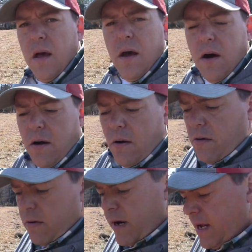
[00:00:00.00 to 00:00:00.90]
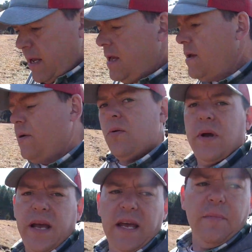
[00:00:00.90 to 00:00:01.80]
Alright,
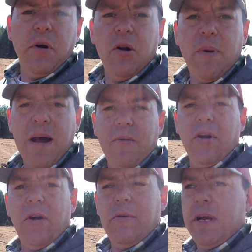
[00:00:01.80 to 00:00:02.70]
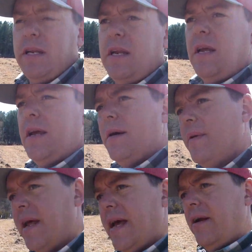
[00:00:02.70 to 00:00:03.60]
with the burn pile going, I'm
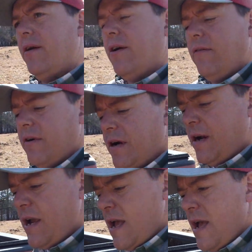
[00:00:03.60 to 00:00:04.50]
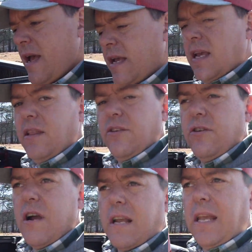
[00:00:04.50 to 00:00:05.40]
gonna head on over, get in the
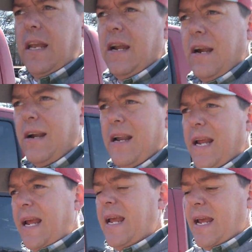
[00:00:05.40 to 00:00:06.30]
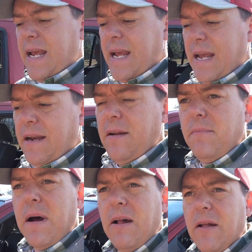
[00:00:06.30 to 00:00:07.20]
truck here, and
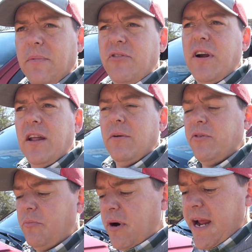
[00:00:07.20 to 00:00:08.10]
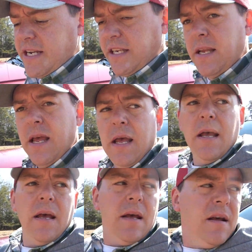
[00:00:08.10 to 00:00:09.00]
pile up the trailer with some branches,
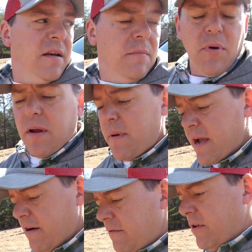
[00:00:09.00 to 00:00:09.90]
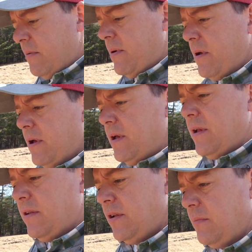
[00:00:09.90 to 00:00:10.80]
bring them back over
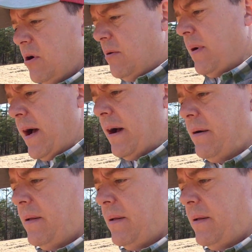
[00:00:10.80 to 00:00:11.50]
to the burn pile.